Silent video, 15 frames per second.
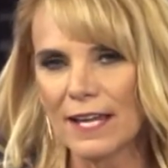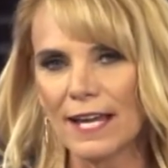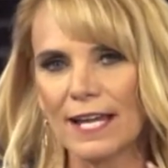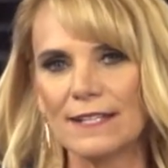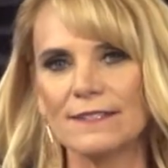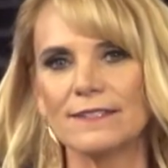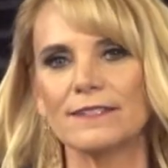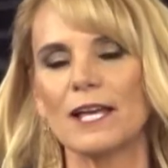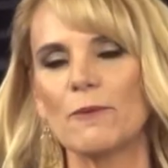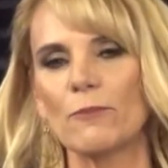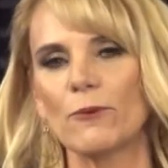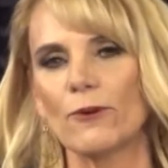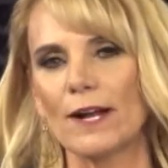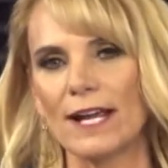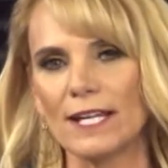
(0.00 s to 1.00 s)
can
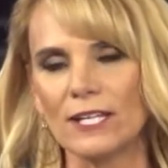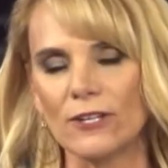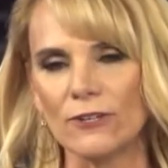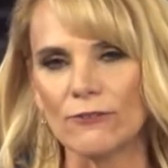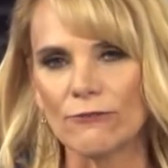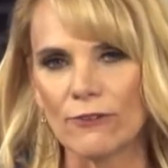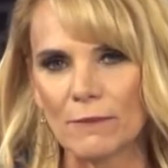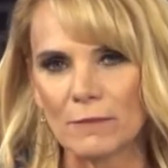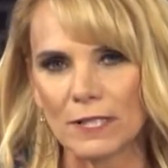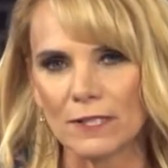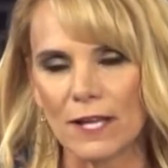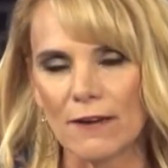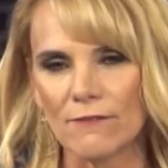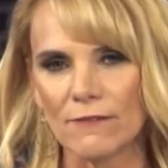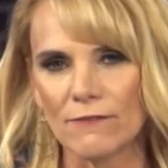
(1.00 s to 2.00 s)
separate you from the
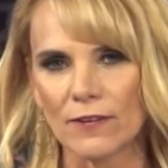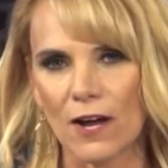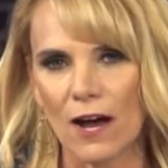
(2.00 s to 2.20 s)
love of